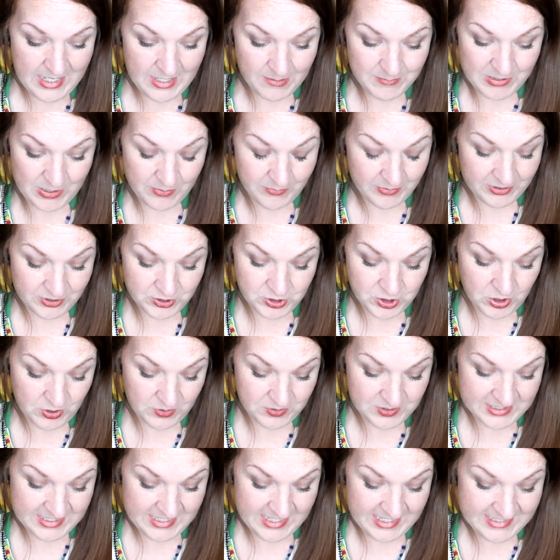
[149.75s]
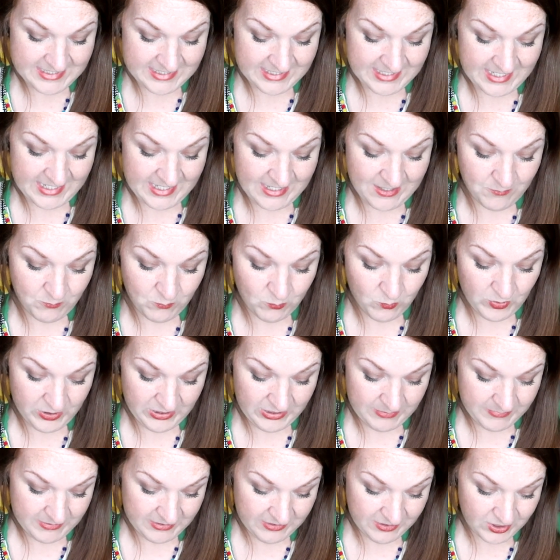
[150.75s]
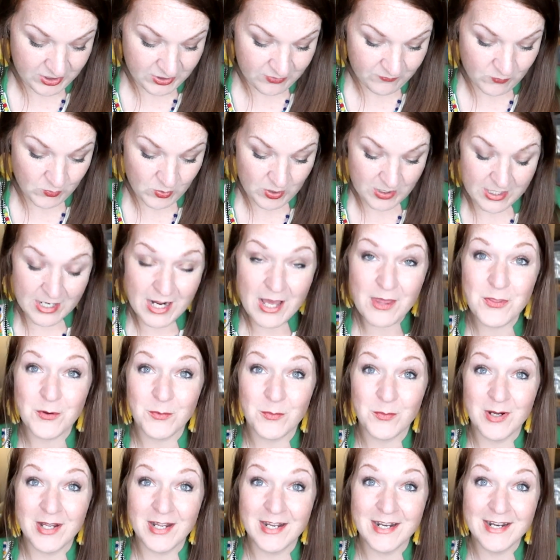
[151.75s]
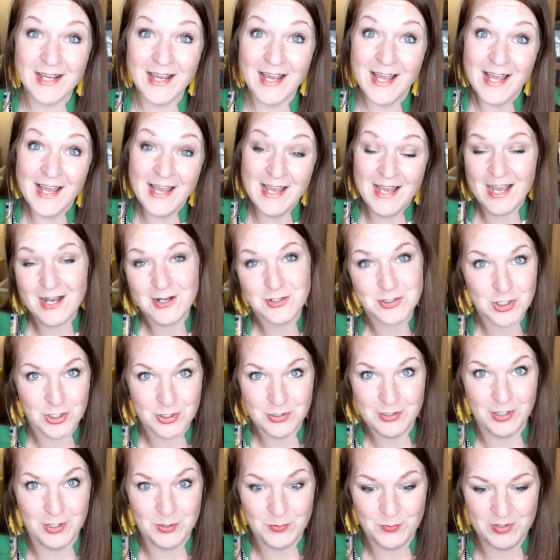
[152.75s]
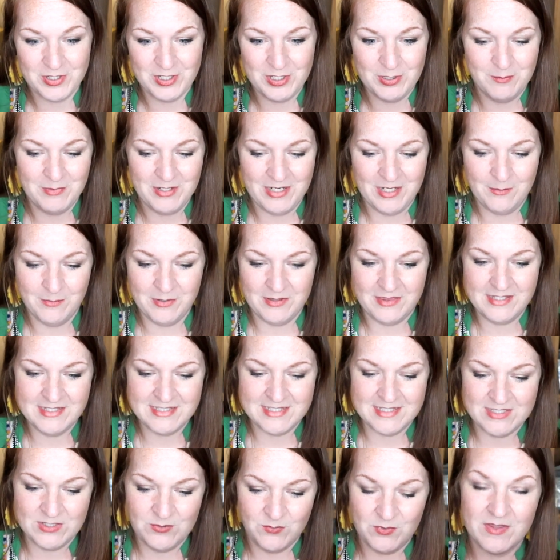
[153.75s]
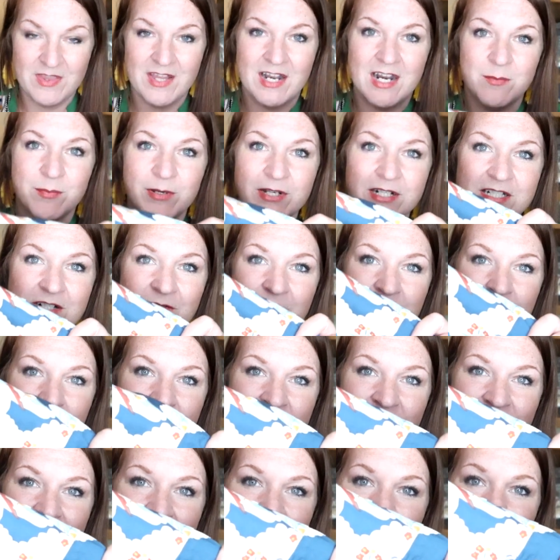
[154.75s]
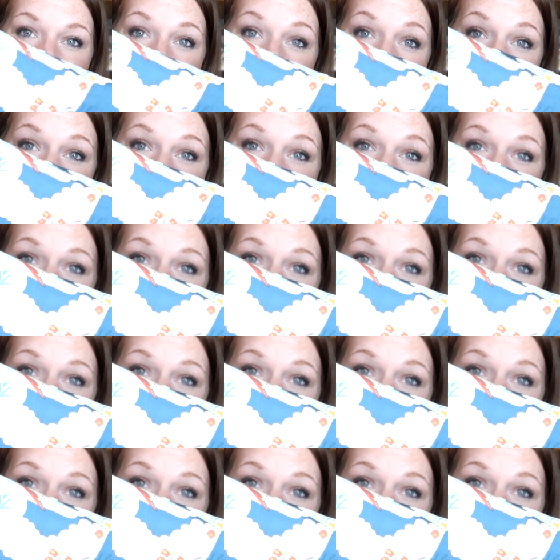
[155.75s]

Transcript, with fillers: I'm not really sure on sizing and have really been looking for another one. I'll show you the other one in a minute, but this is the one that I picked up from TJ Maxx.